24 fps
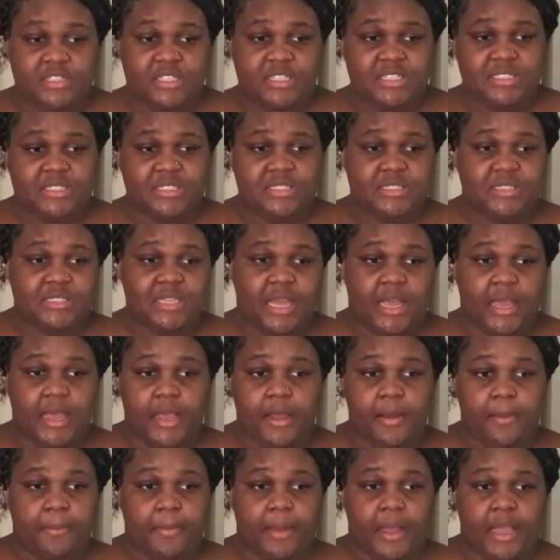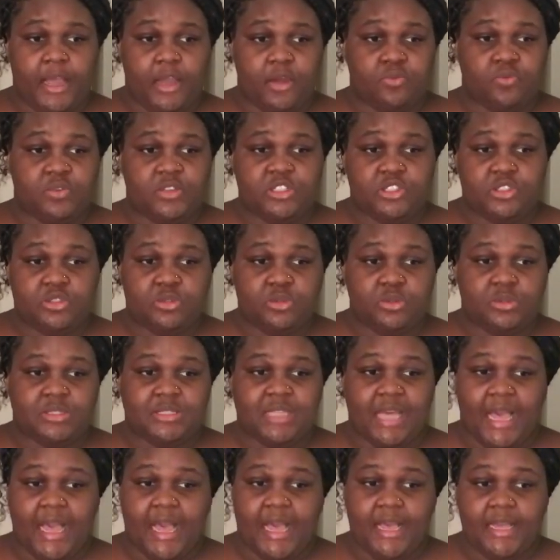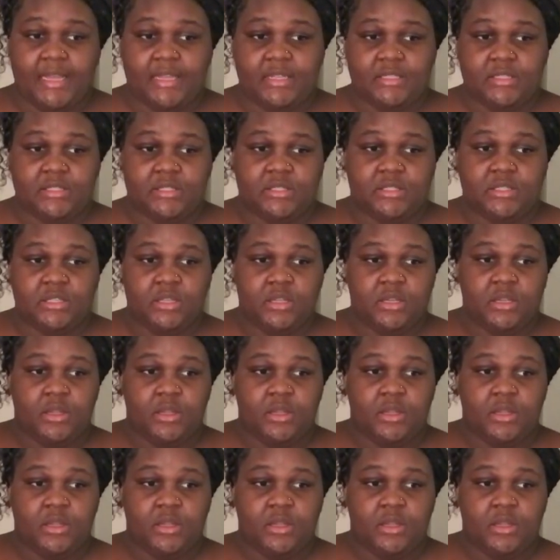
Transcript: This is not my original size.